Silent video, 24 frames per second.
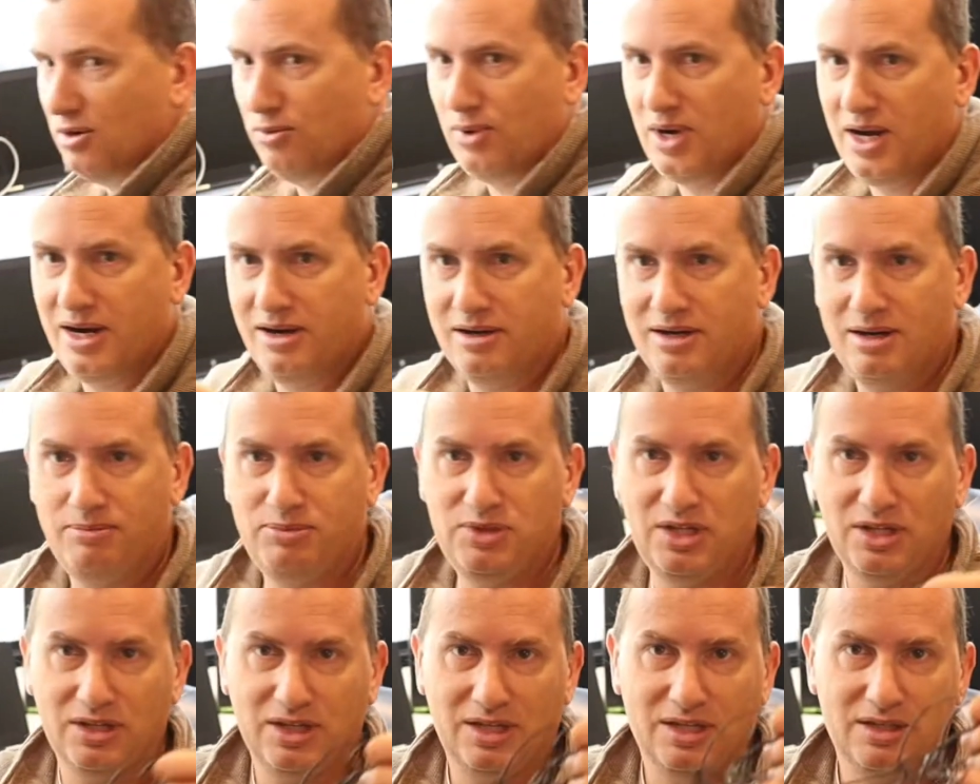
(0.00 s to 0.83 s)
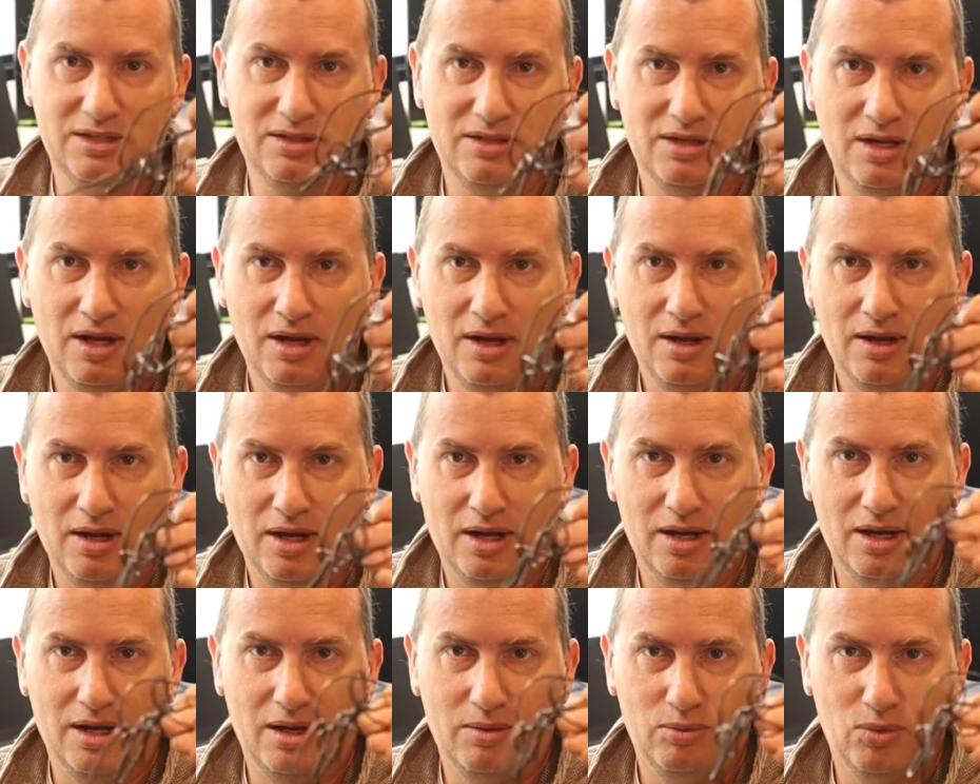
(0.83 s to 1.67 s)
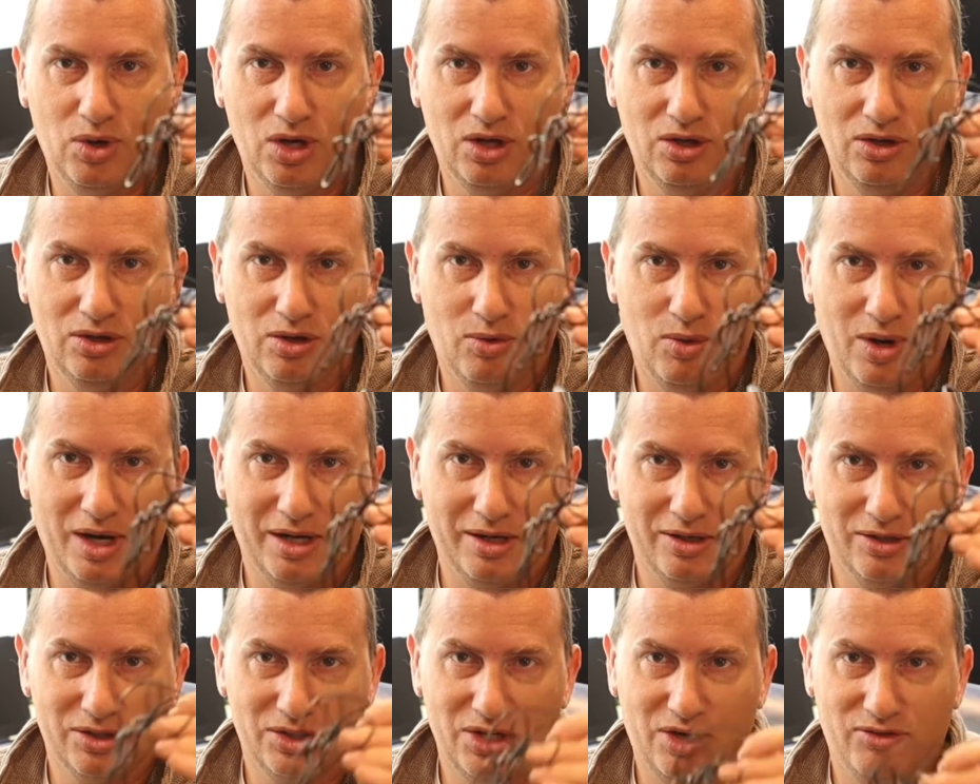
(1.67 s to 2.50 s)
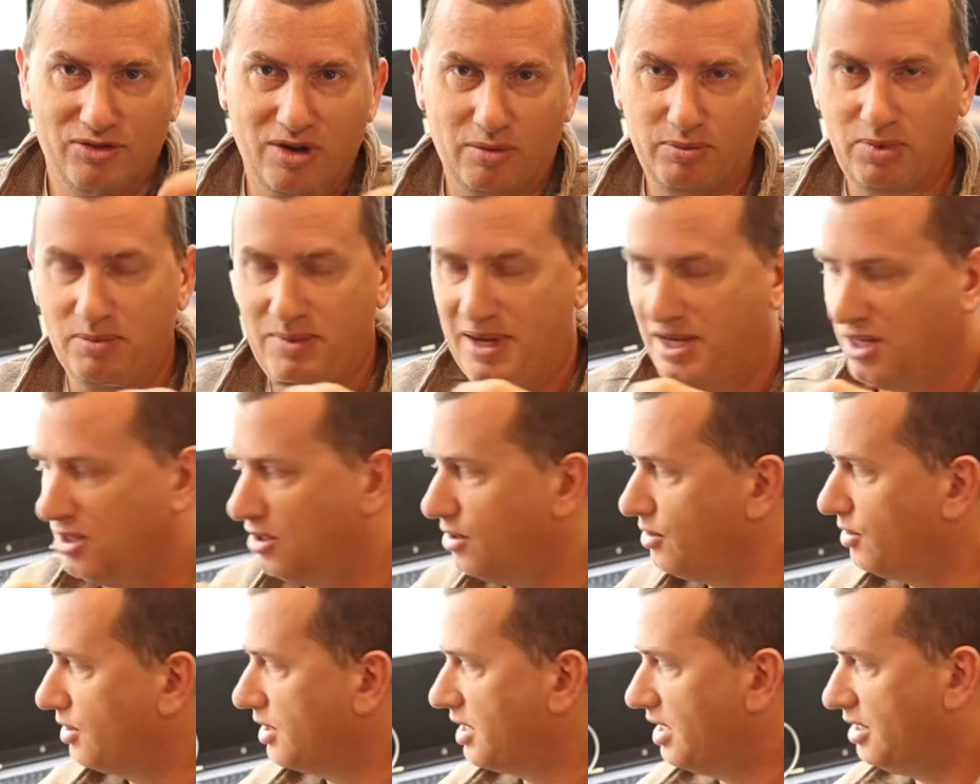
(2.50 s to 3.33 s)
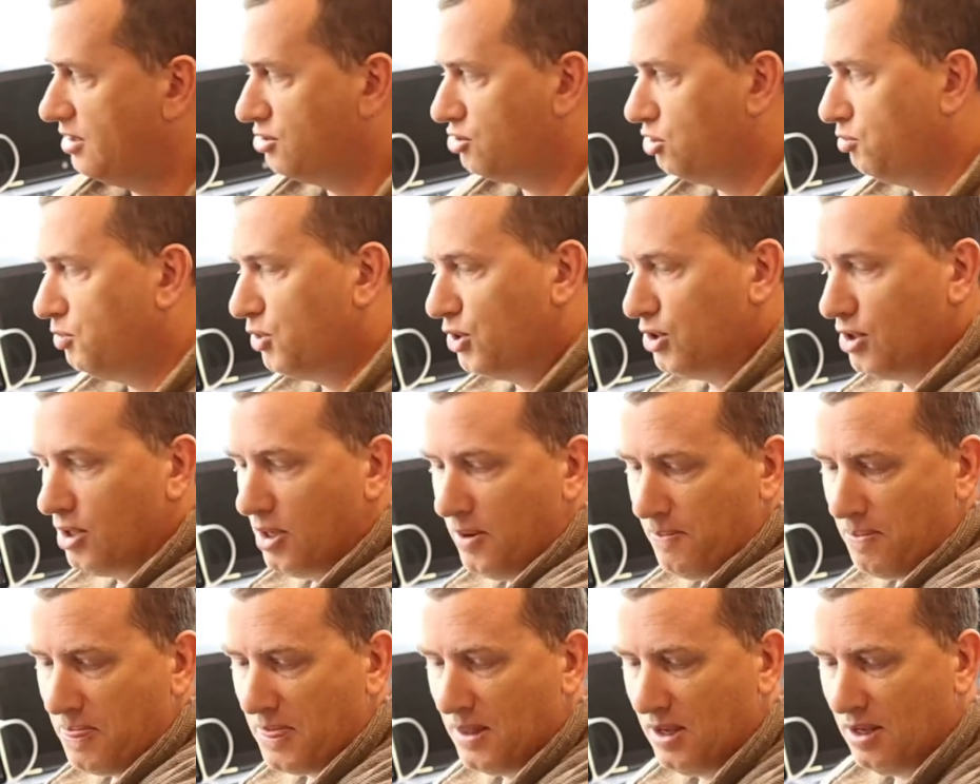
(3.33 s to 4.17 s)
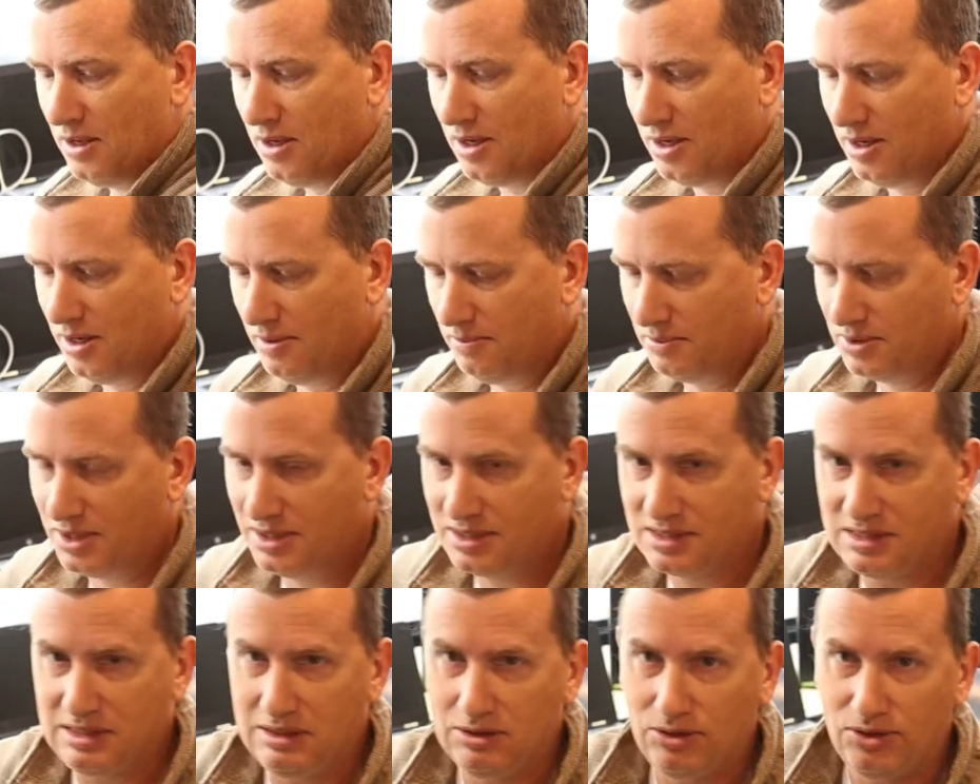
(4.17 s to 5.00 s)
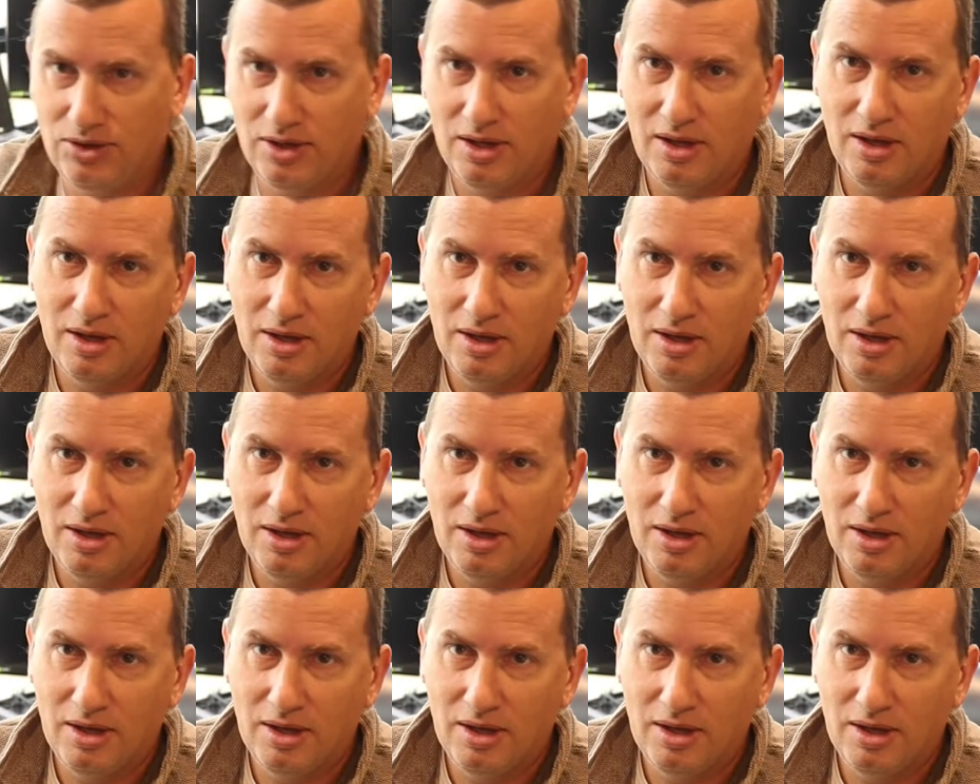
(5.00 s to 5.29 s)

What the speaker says: of wire up dealies where you can wire yourself up and make it all kind of super concealed.